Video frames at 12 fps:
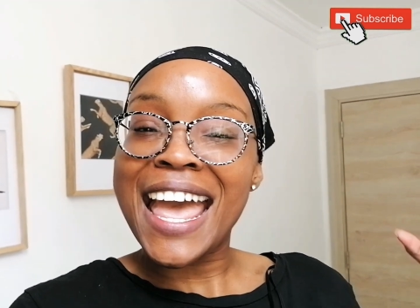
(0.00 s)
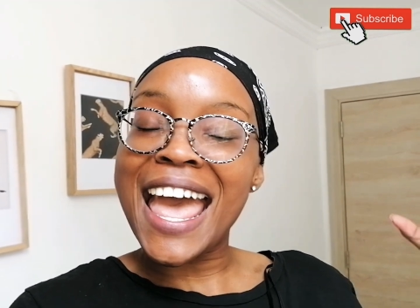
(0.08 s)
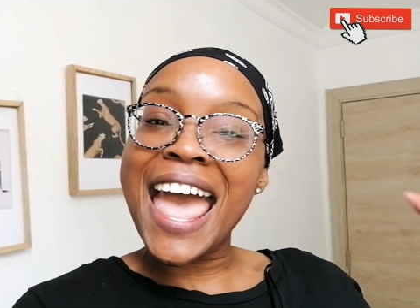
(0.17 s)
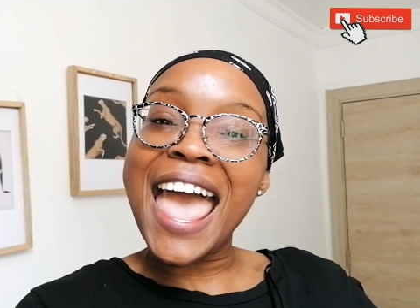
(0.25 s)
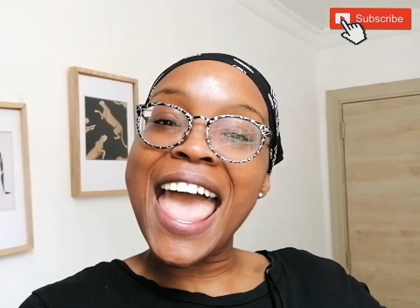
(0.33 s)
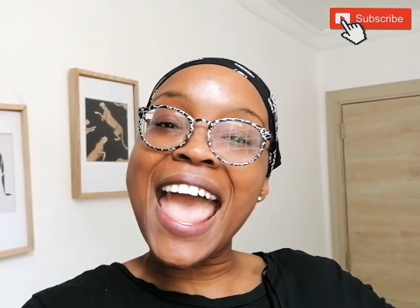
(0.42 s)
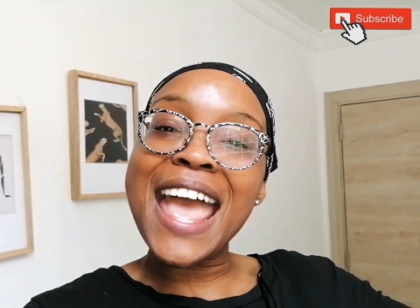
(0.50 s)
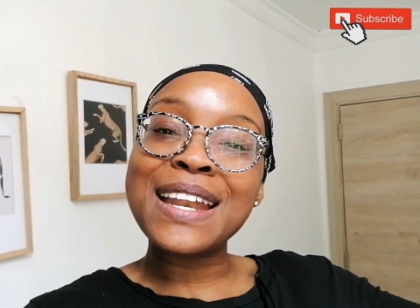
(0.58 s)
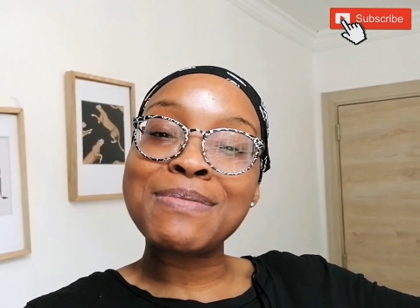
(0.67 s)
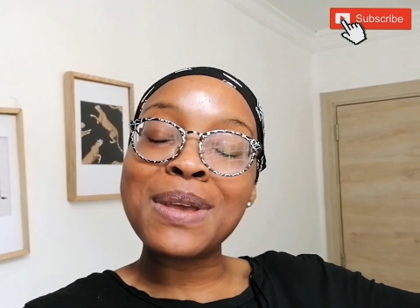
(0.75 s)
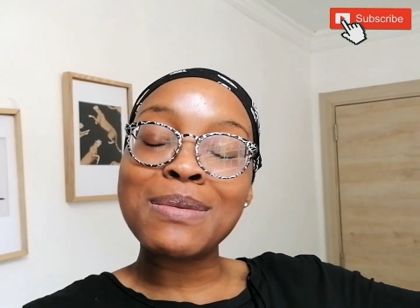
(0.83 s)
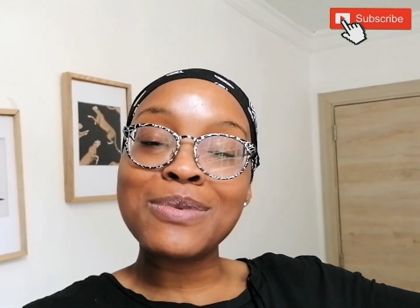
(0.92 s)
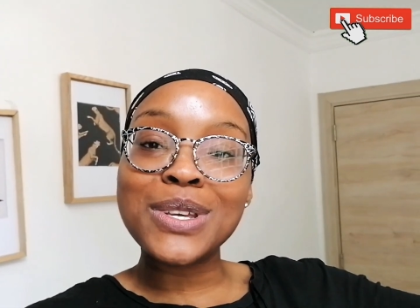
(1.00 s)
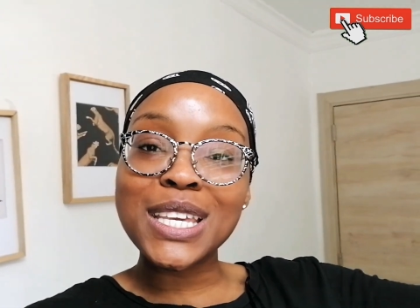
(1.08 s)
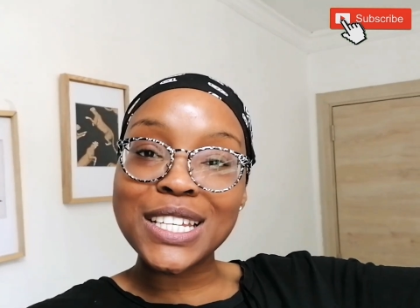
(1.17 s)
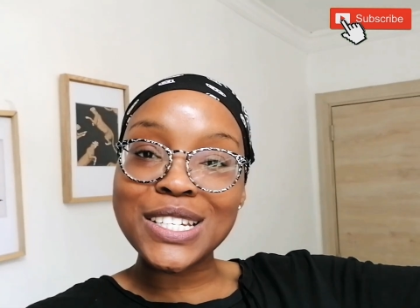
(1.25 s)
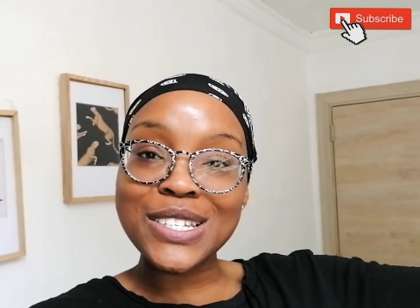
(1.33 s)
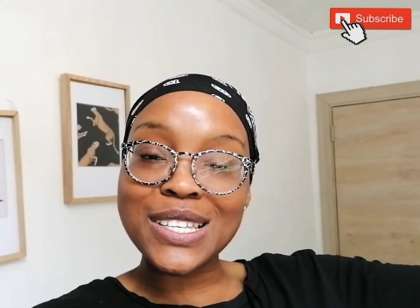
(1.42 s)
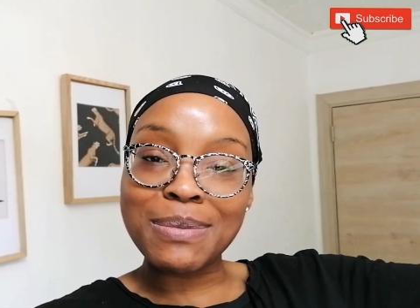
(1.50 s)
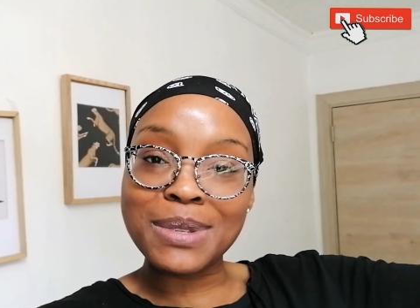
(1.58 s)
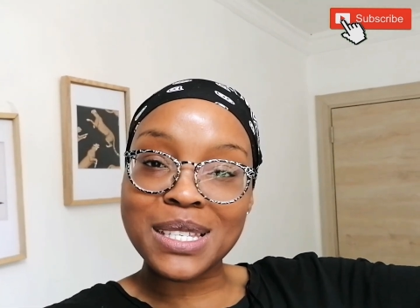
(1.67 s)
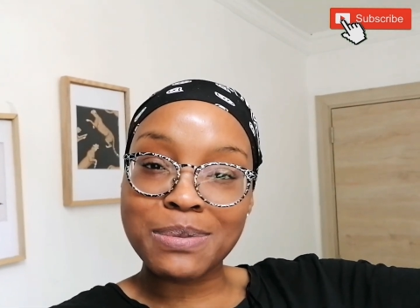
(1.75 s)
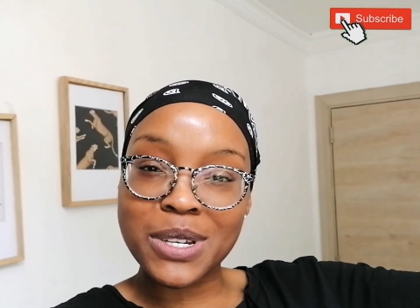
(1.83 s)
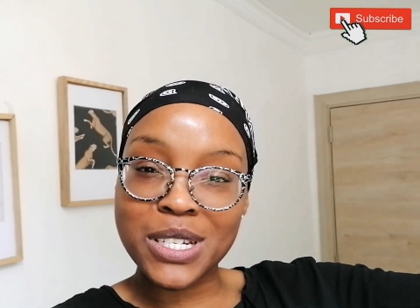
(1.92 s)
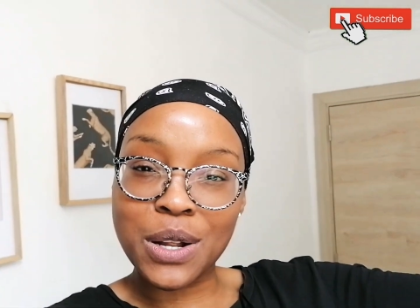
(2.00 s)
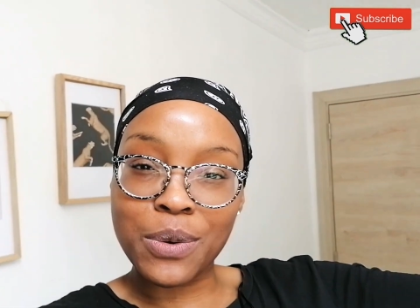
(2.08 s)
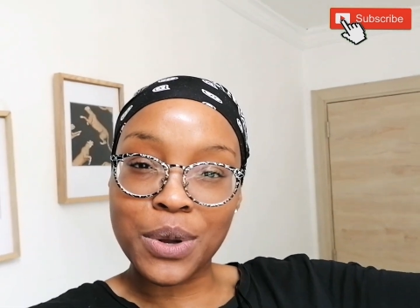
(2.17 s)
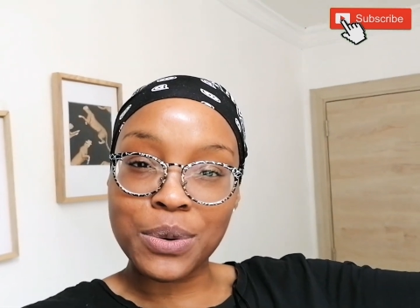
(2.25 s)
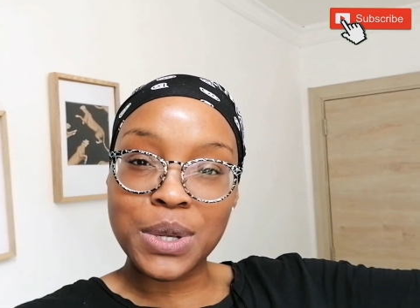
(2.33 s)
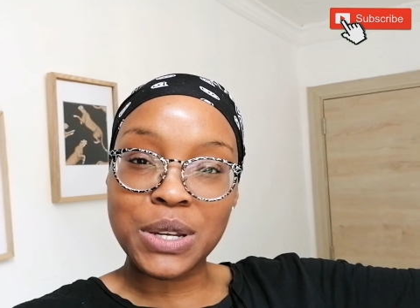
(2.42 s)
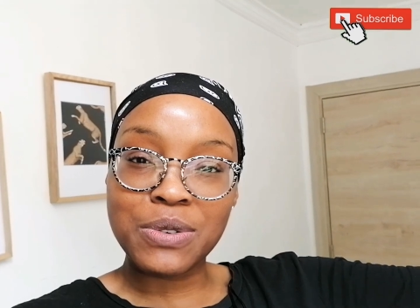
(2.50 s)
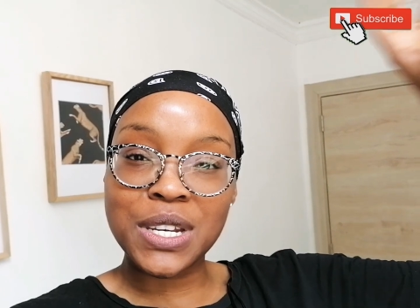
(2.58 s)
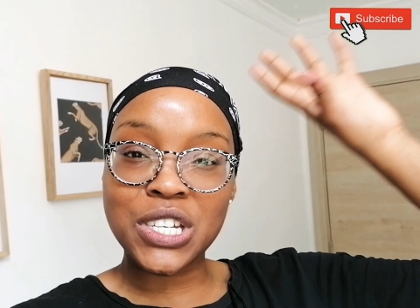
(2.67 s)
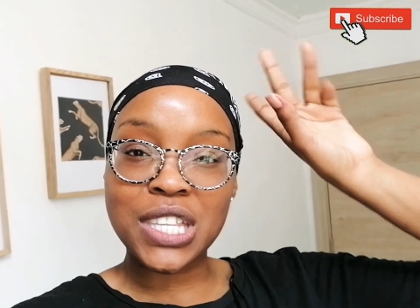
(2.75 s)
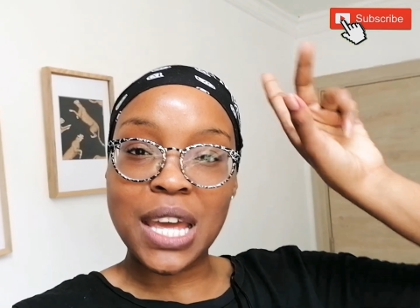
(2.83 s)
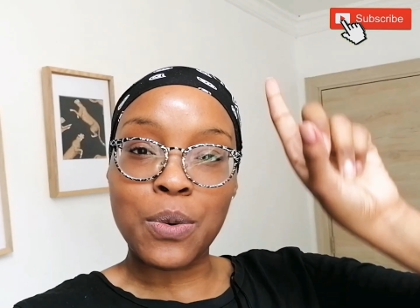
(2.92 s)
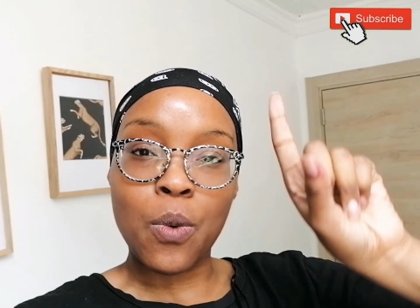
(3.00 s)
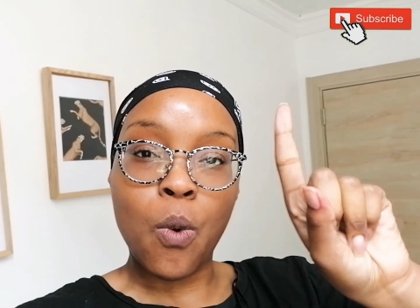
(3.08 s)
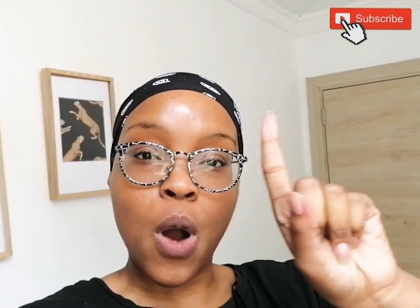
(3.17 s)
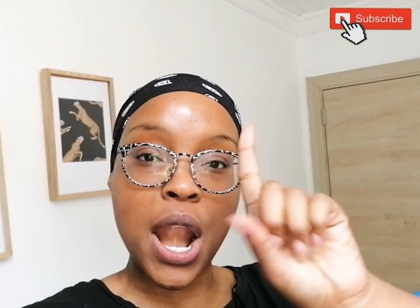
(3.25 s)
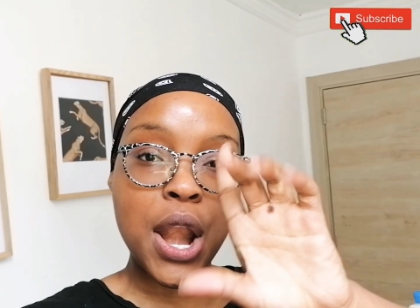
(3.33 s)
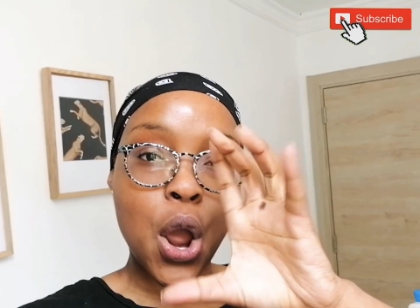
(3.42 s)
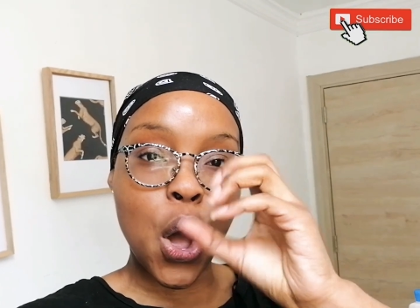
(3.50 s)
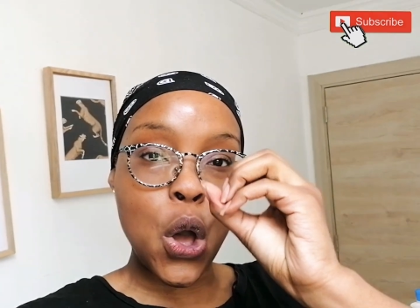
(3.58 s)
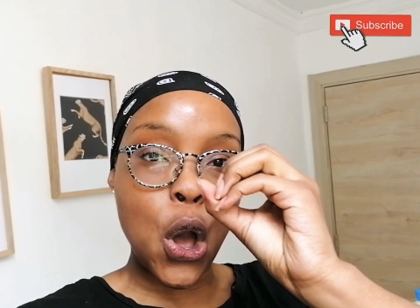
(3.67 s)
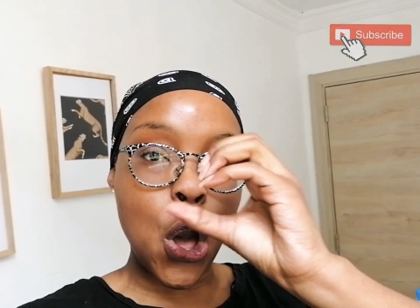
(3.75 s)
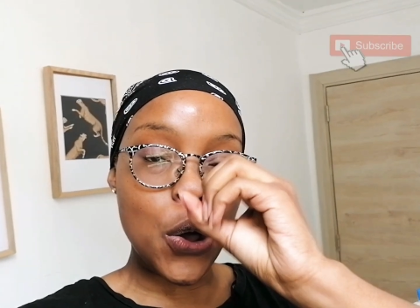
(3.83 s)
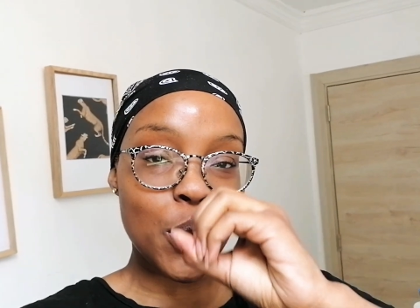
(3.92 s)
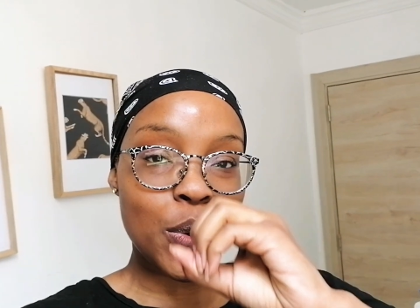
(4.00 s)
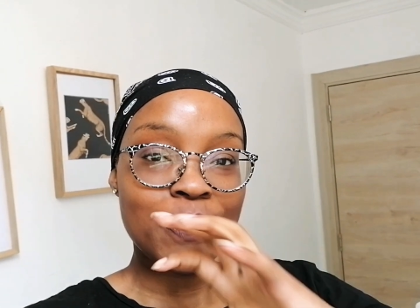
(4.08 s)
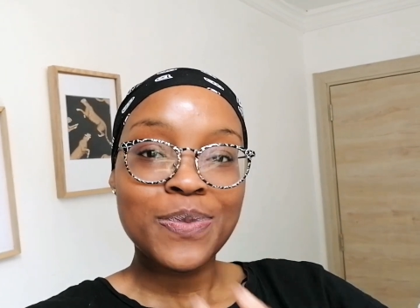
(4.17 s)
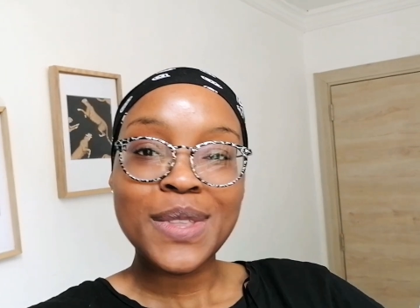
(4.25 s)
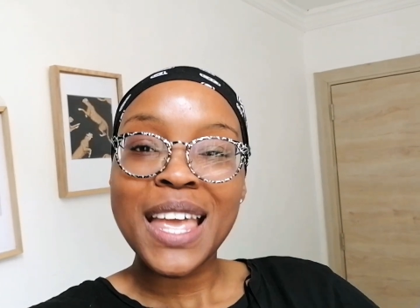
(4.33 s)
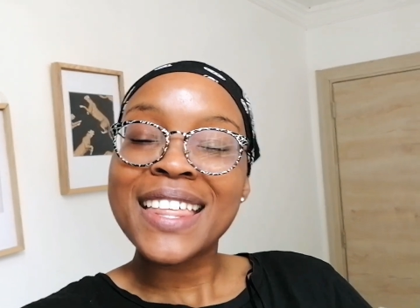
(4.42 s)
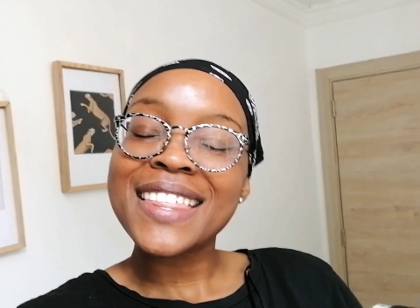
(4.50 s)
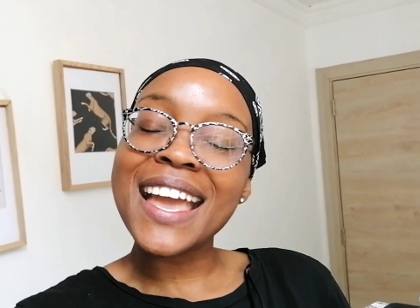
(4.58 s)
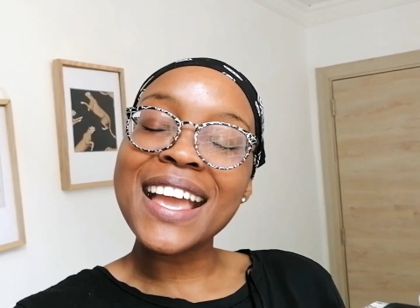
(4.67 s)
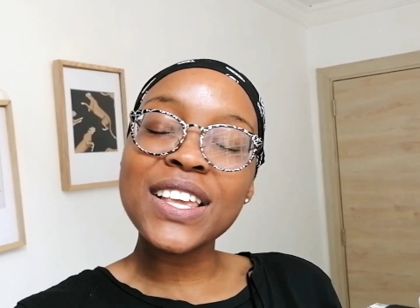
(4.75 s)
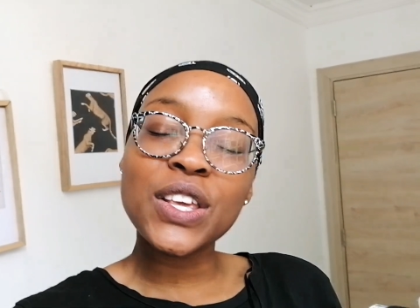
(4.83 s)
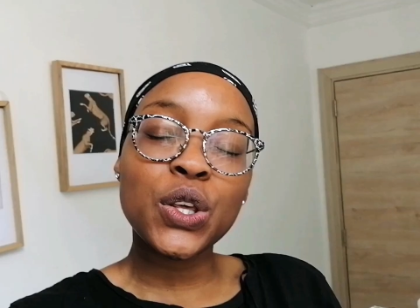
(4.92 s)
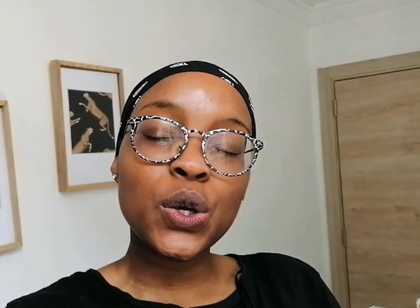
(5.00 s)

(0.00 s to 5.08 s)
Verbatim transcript: and maybe we can do something special when we reach that one hundred. Thank